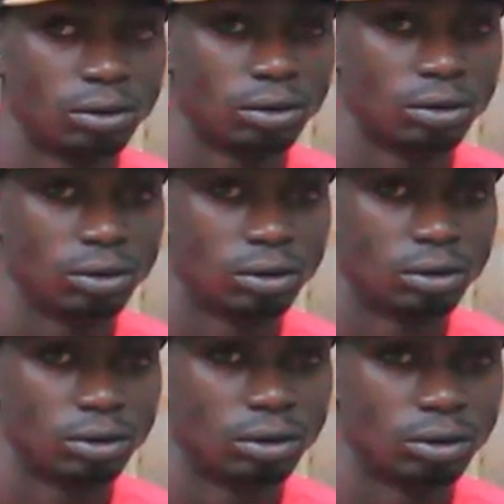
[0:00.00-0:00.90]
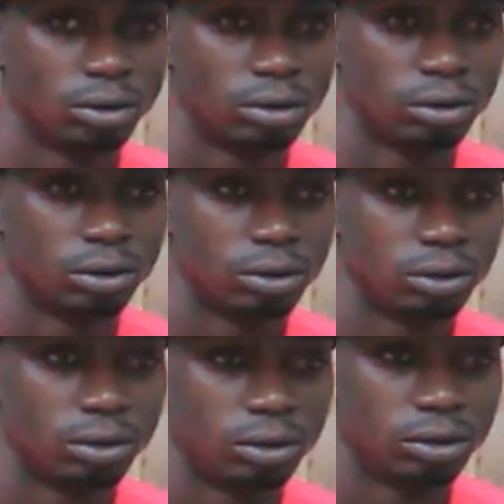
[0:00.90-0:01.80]

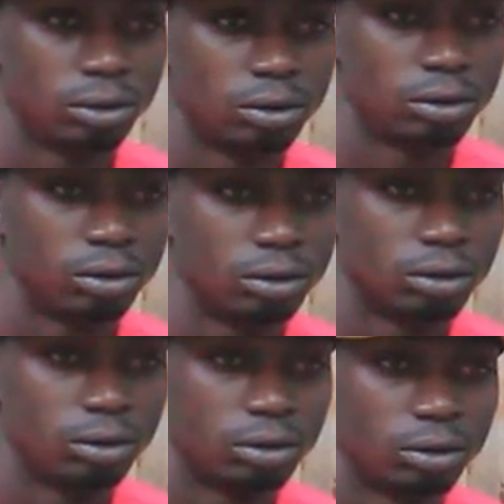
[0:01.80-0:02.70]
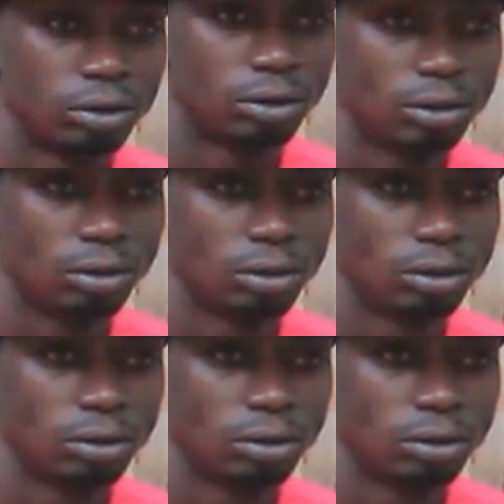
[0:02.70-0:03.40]
No words are spoken by the person on screen.